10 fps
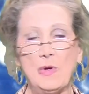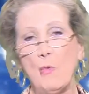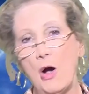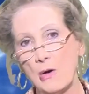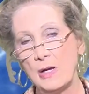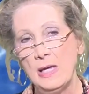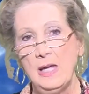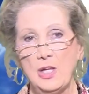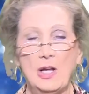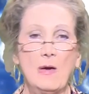We walk,
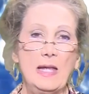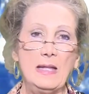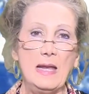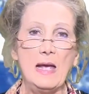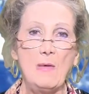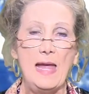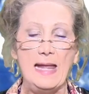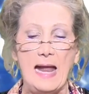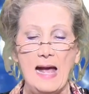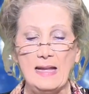you know,
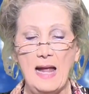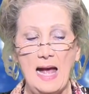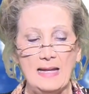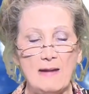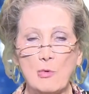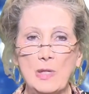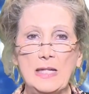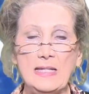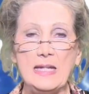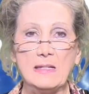and I never
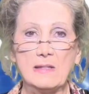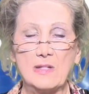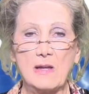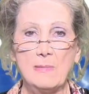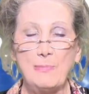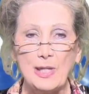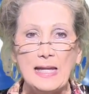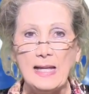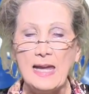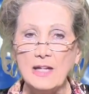really did
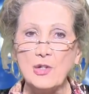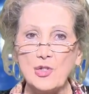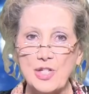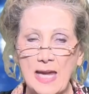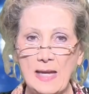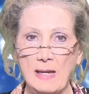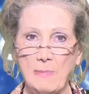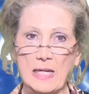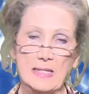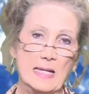completely understand it
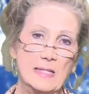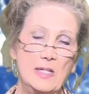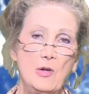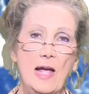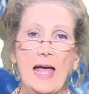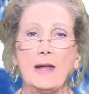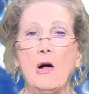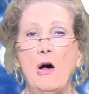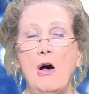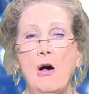because I still had
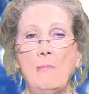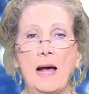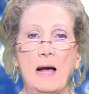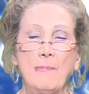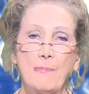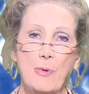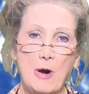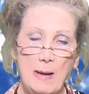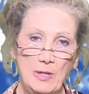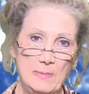all my
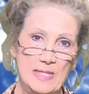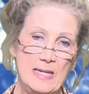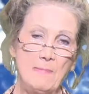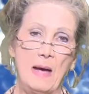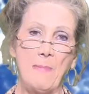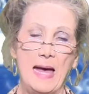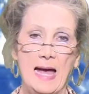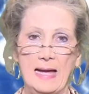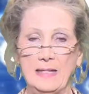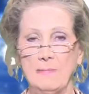problems in my
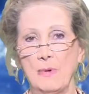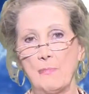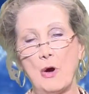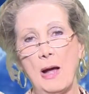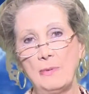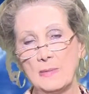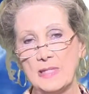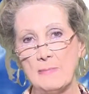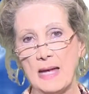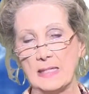mind and my
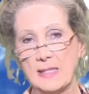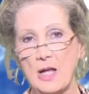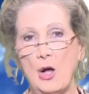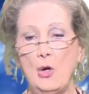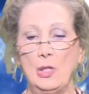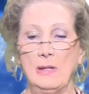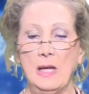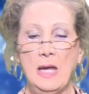problems in my soul